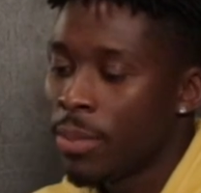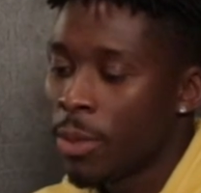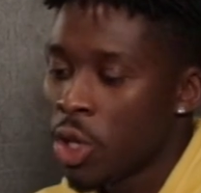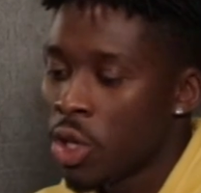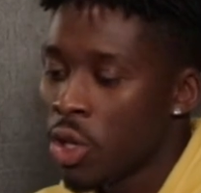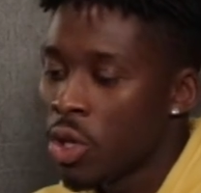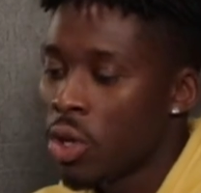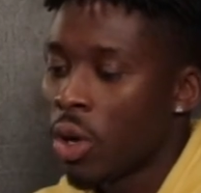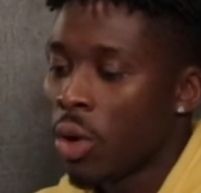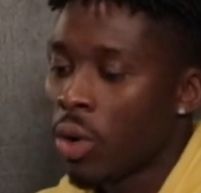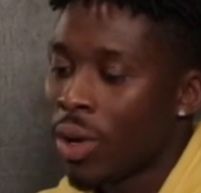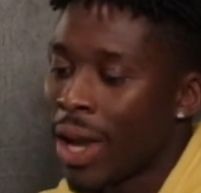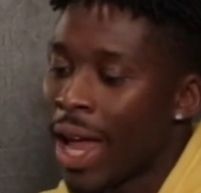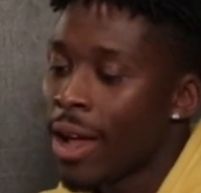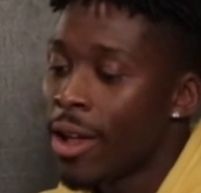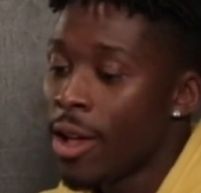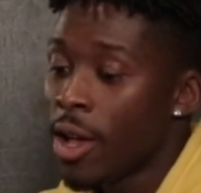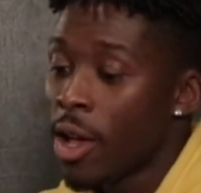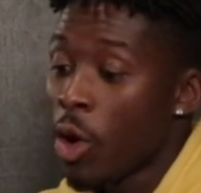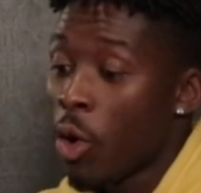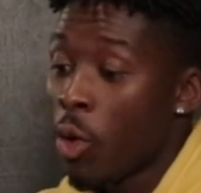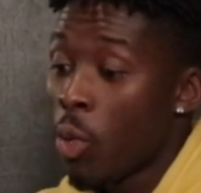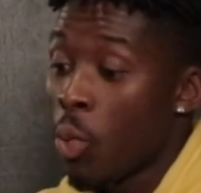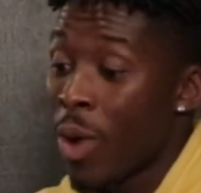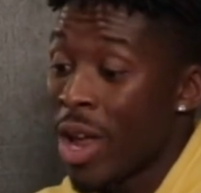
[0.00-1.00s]
But you know, like
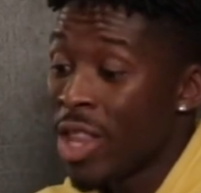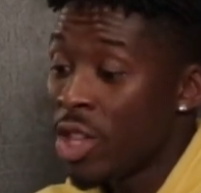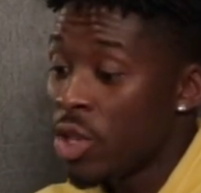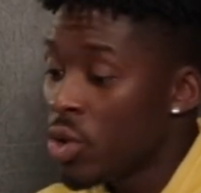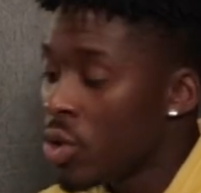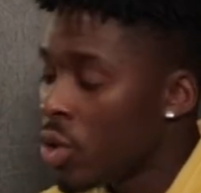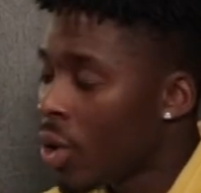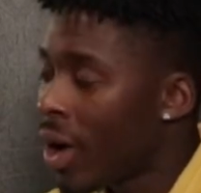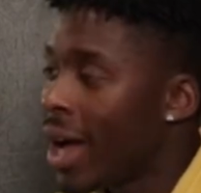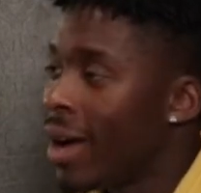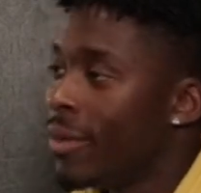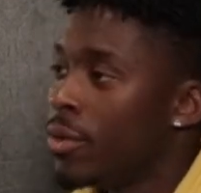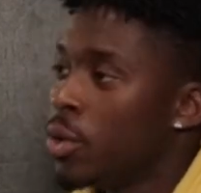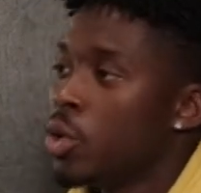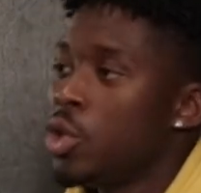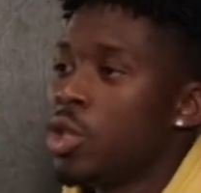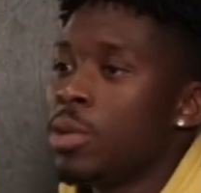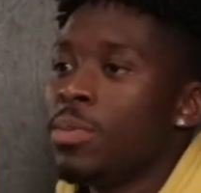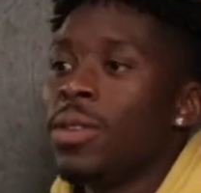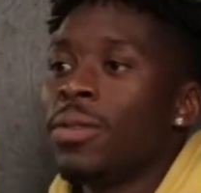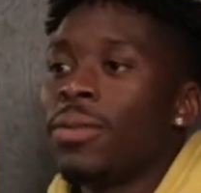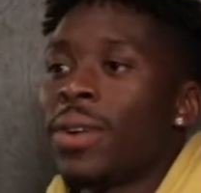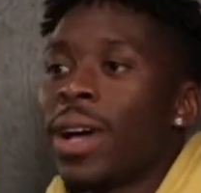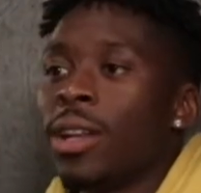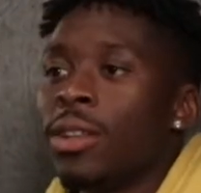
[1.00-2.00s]
when you lot have your
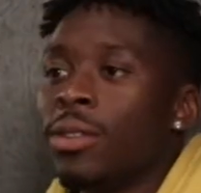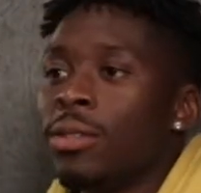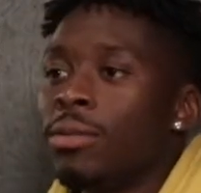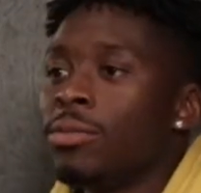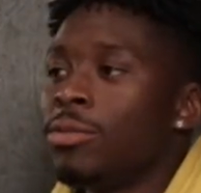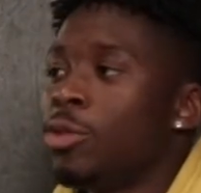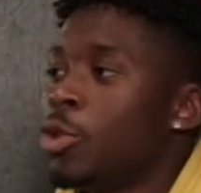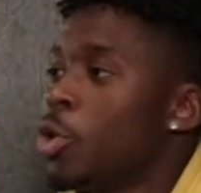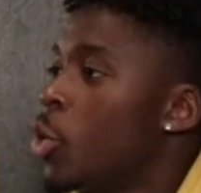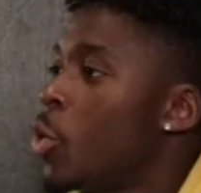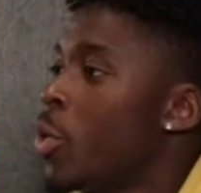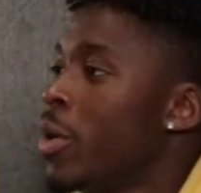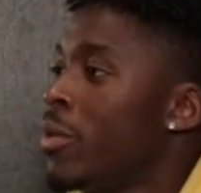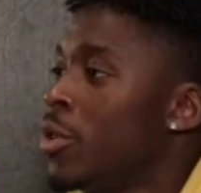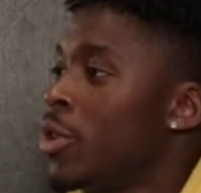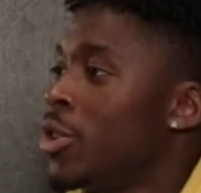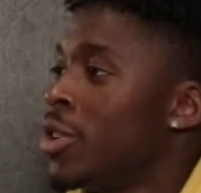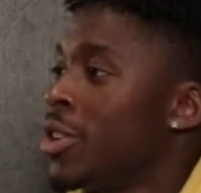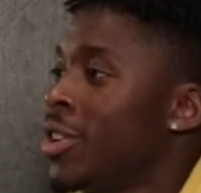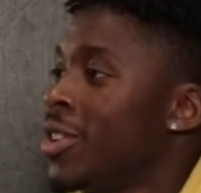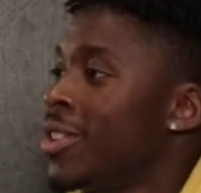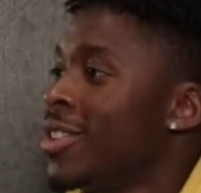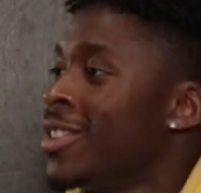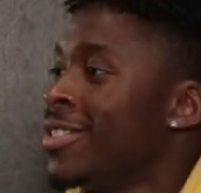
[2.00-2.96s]
Jimmy Fallon, your equivalent,